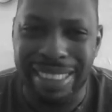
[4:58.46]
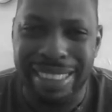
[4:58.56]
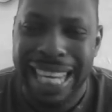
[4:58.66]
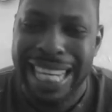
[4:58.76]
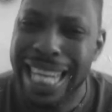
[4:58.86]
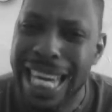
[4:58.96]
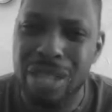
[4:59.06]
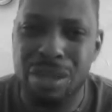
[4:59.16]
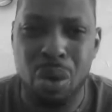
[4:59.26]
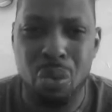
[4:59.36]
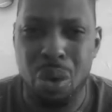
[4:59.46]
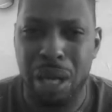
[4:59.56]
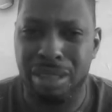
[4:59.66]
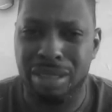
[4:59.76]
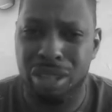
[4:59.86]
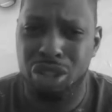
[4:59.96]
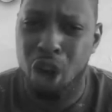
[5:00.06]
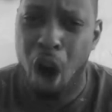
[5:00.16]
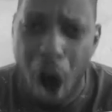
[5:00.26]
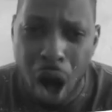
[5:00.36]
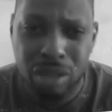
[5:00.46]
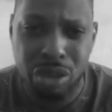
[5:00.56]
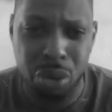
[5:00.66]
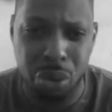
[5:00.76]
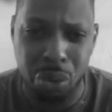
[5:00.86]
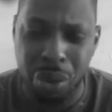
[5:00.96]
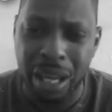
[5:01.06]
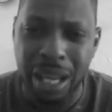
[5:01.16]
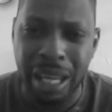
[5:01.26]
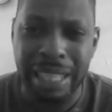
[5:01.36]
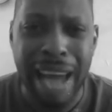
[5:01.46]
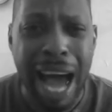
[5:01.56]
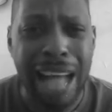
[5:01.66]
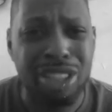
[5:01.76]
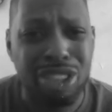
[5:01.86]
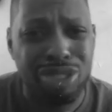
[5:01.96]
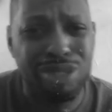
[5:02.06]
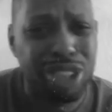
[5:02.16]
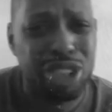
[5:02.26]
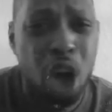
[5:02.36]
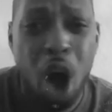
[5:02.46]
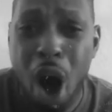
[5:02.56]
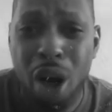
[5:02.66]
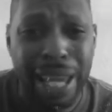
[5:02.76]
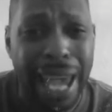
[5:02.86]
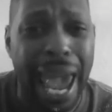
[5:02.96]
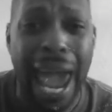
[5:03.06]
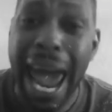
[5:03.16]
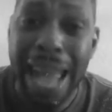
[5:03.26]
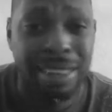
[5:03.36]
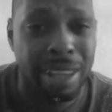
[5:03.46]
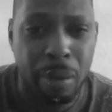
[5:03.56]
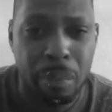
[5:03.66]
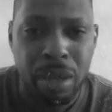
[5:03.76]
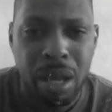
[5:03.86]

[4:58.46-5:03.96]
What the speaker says: They need someone to talk to, not talk at them,